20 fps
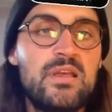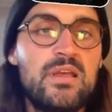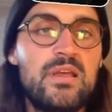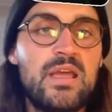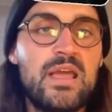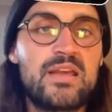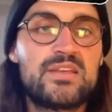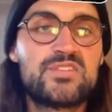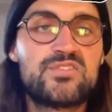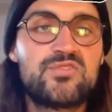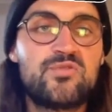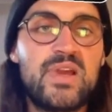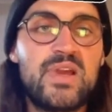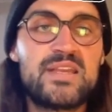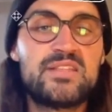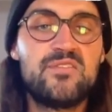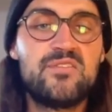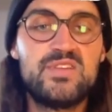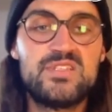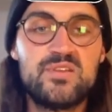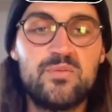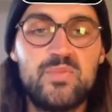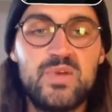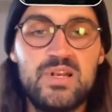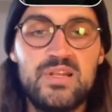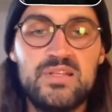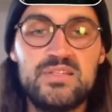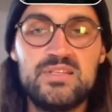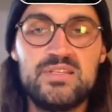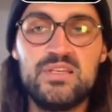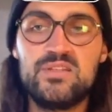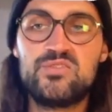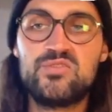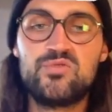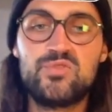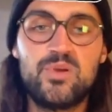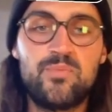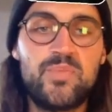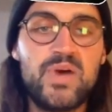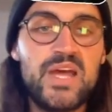extract the visibility
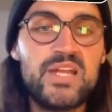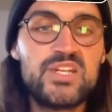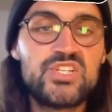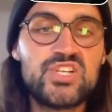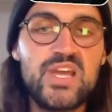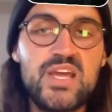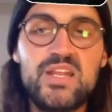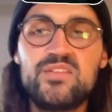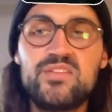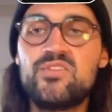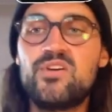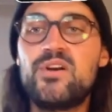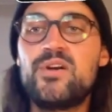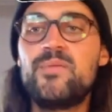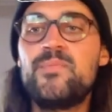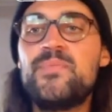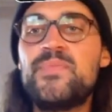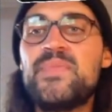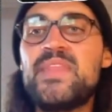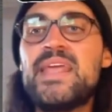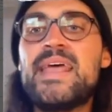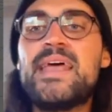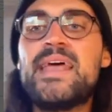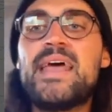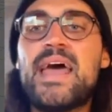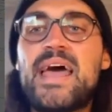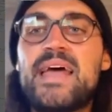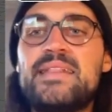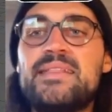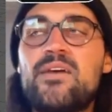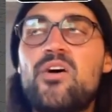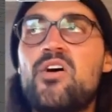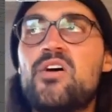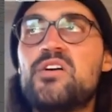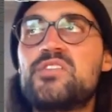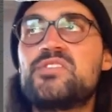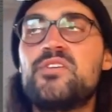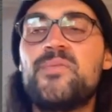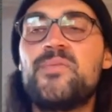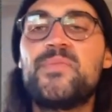to the patch editor and
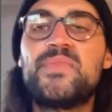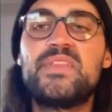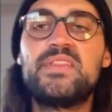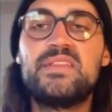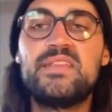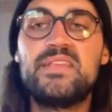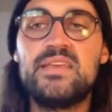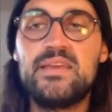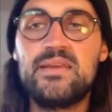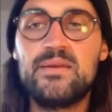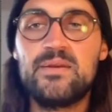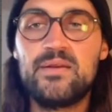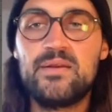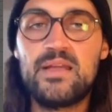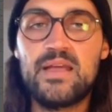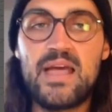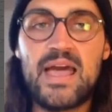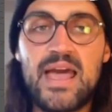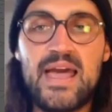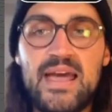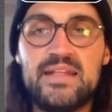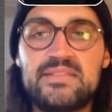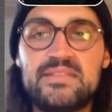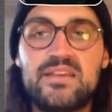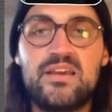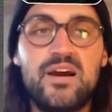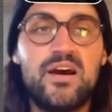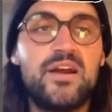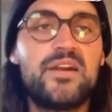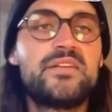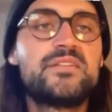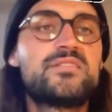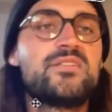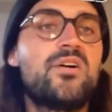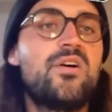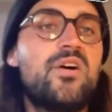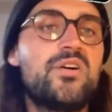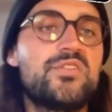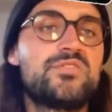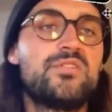also the end card.
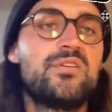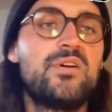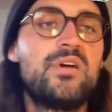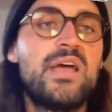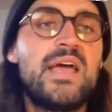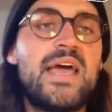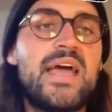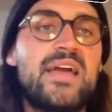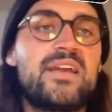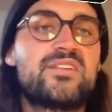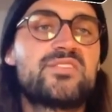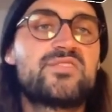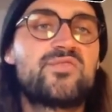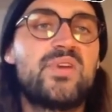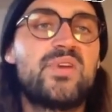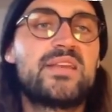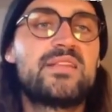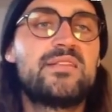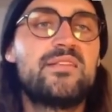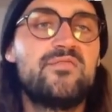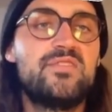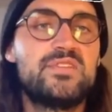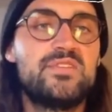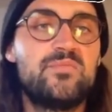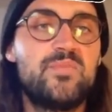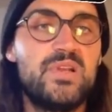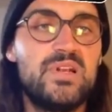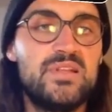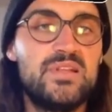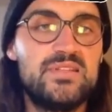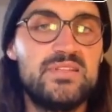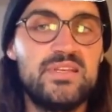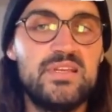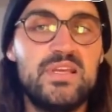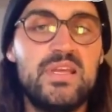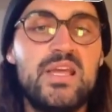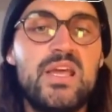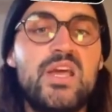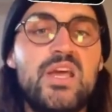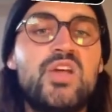So also extract the
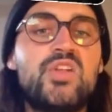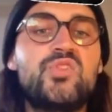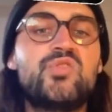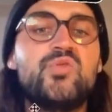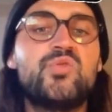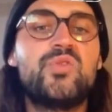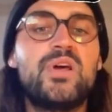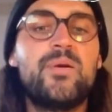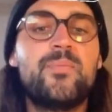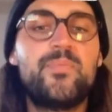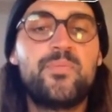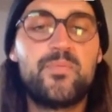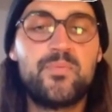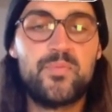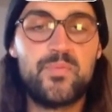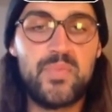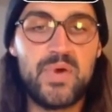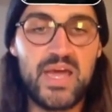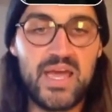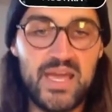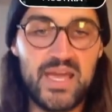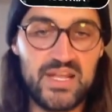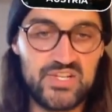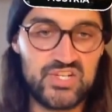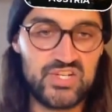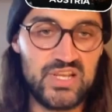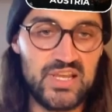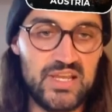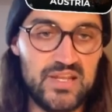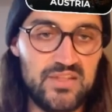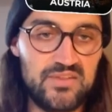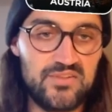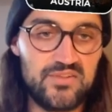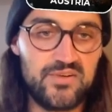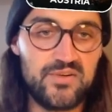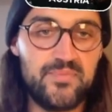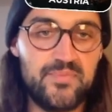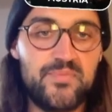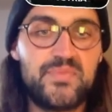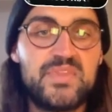visibility to the patch
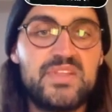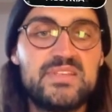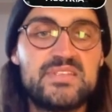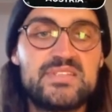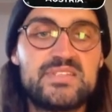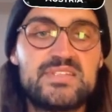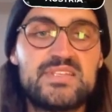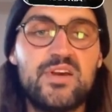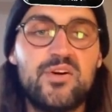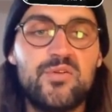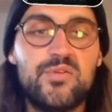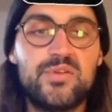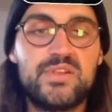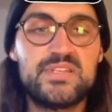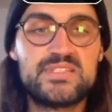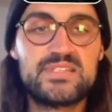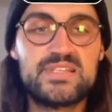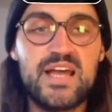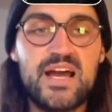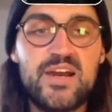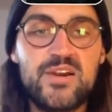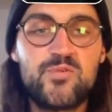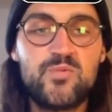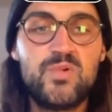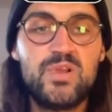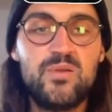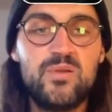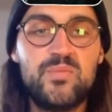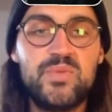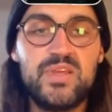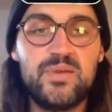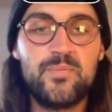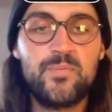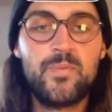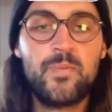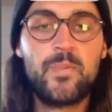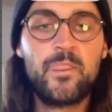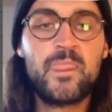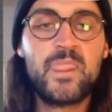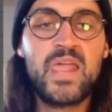editor. So the start will be
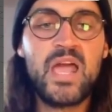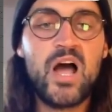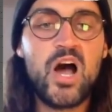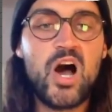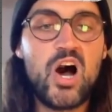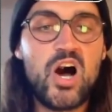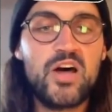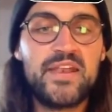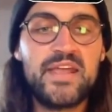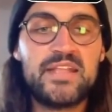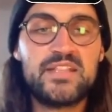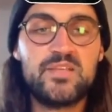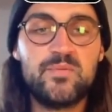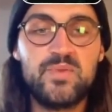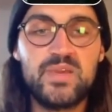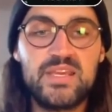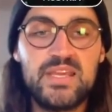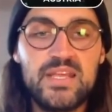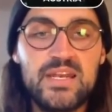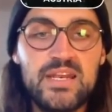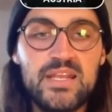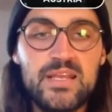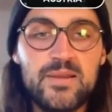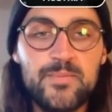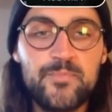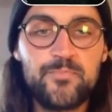on at the beginning,